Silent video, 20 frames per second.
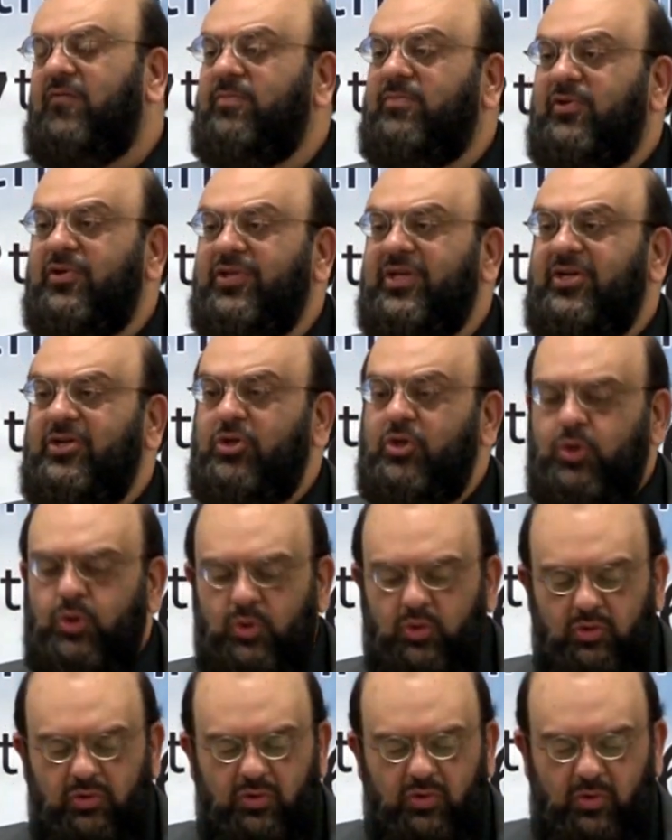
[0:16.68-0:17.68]
of more than
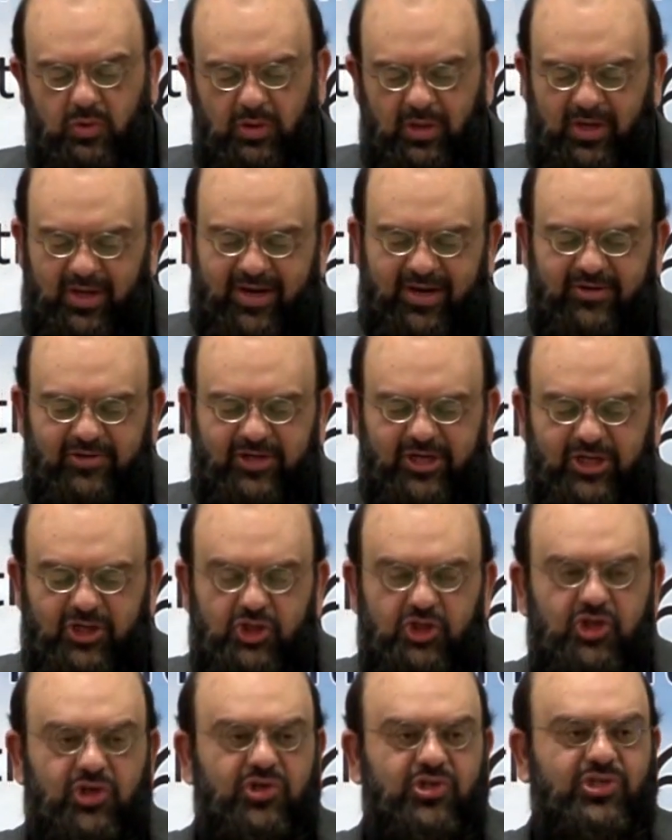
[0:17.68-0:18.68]

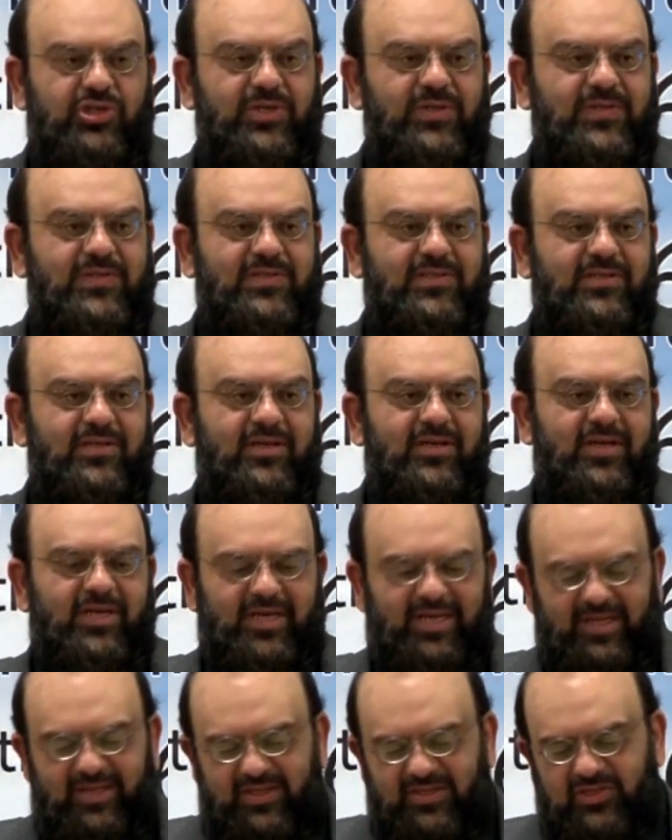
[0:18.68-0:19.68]
200 churches
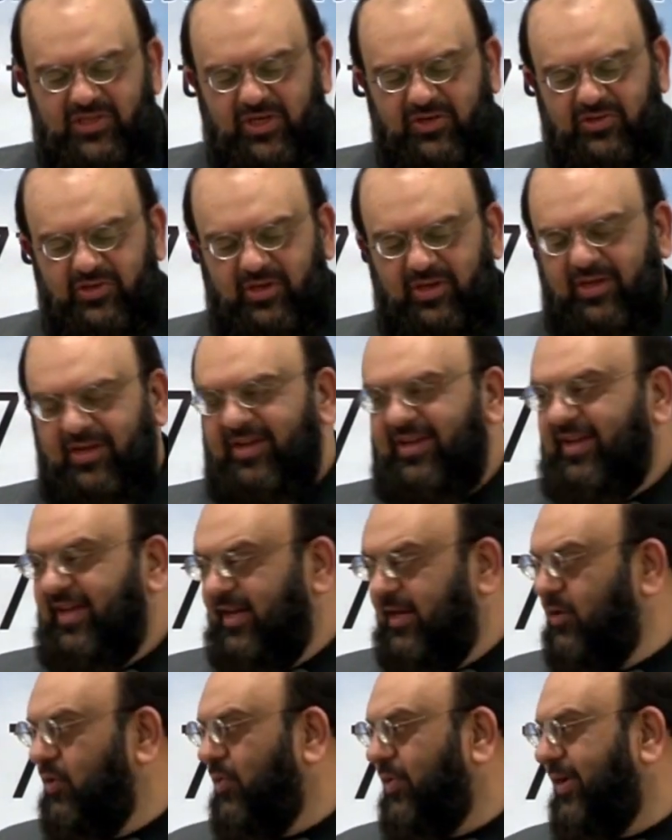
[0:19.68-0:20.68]
in the central
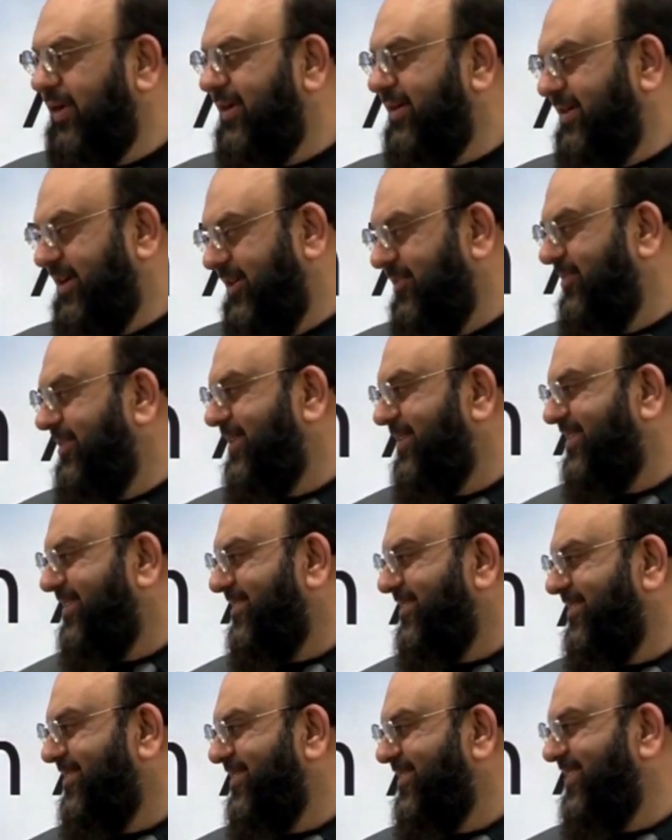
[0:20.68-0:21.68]
Illinois area.
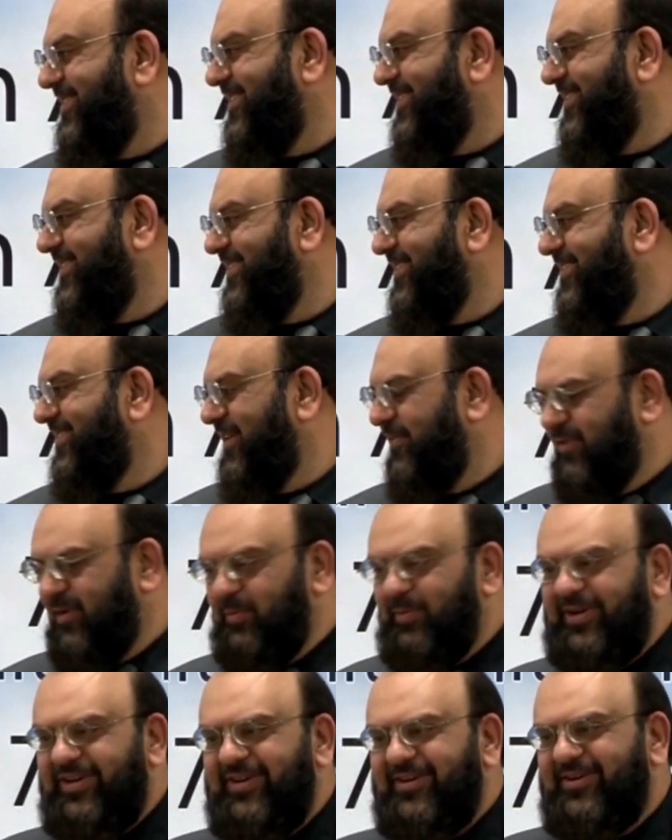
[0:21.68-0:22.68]

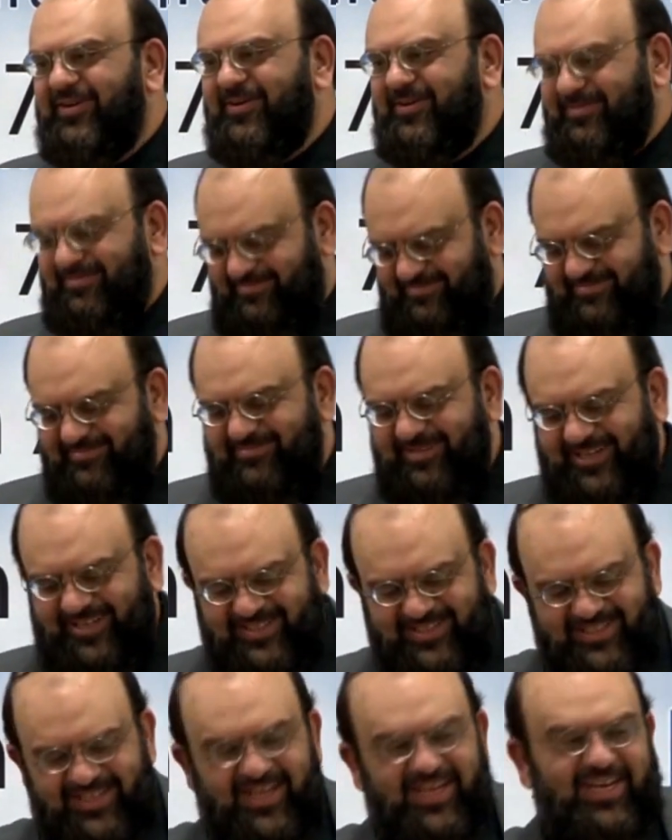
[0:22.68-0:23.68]
Reverend Whitaker,
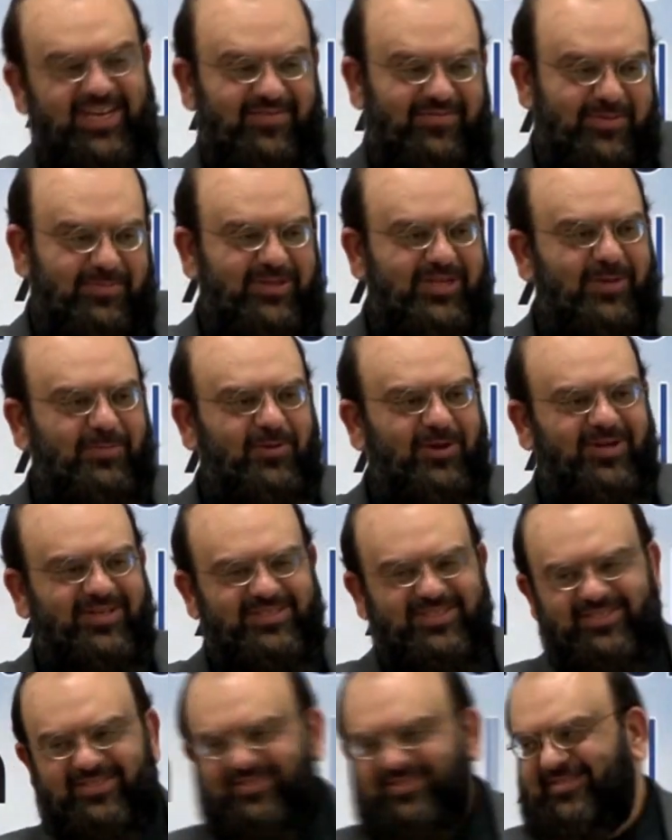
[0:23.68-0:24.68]
please give him the
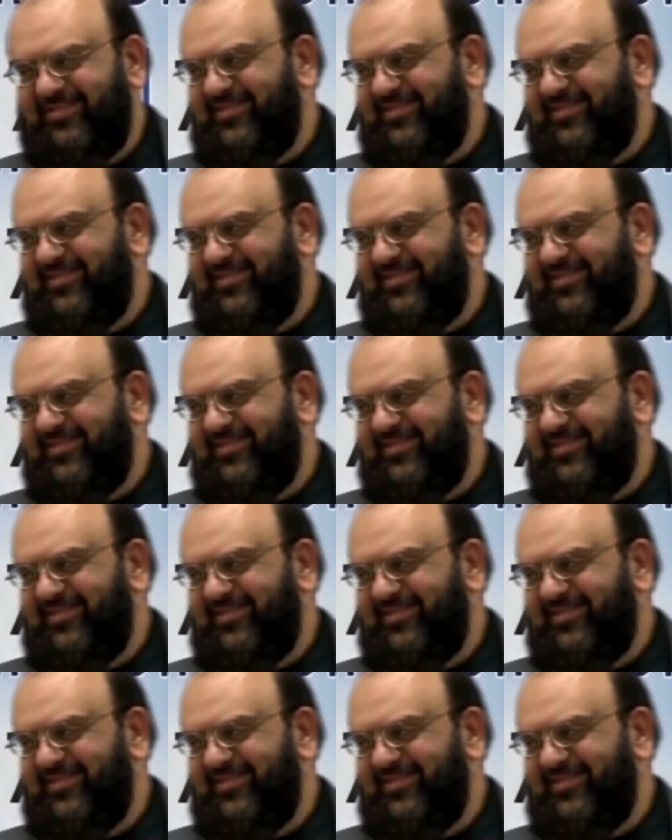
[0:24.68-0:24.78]
applause.